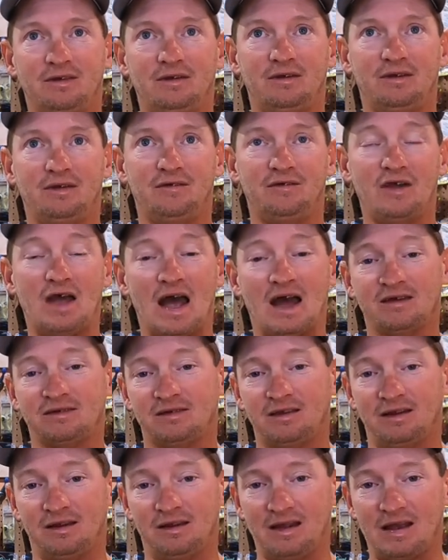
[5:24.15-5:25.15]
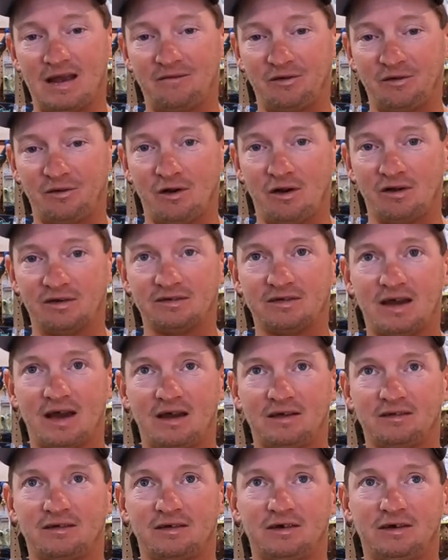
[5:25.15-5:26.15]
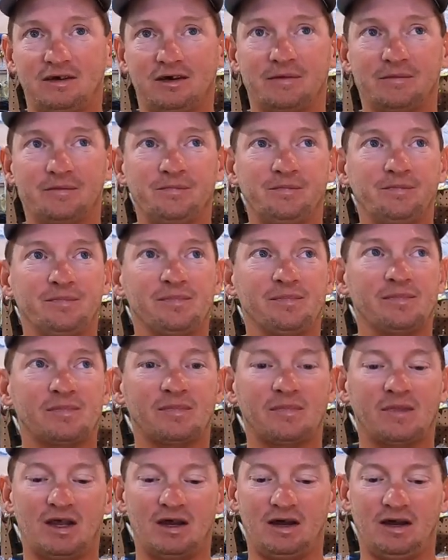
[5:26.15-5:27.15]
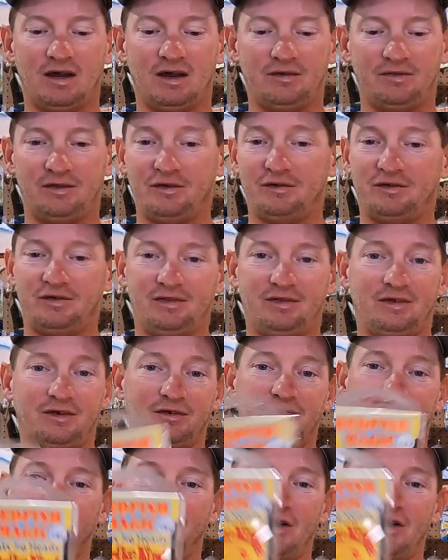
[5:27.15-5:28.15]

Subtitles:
you accidentally have the wrong size hook, there's